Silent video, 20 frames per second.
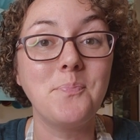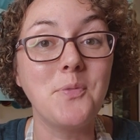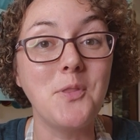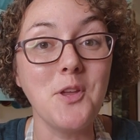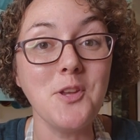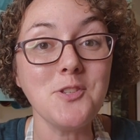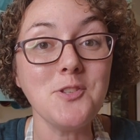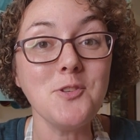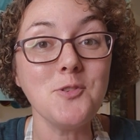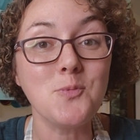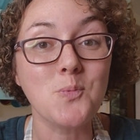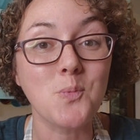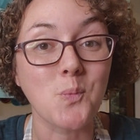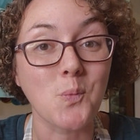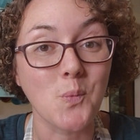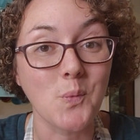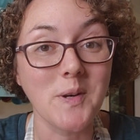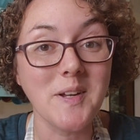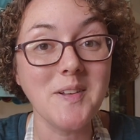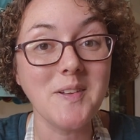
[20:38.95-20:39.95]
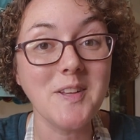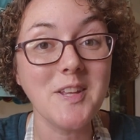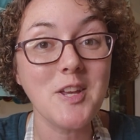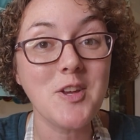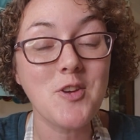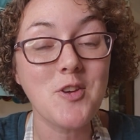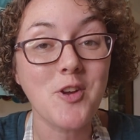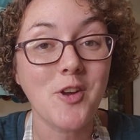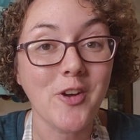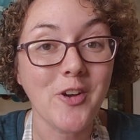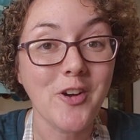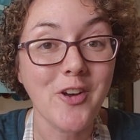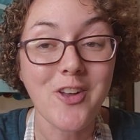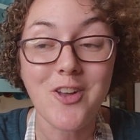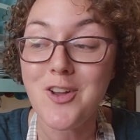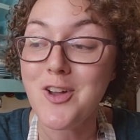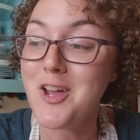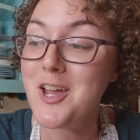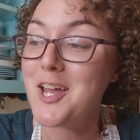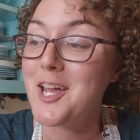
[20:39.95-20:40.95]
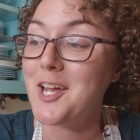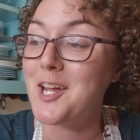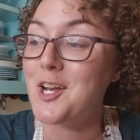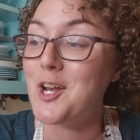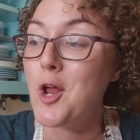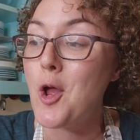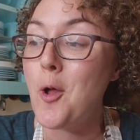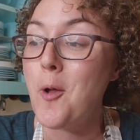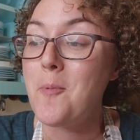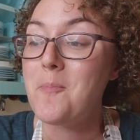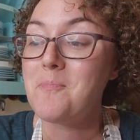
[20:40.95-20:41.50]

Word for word: This is really good.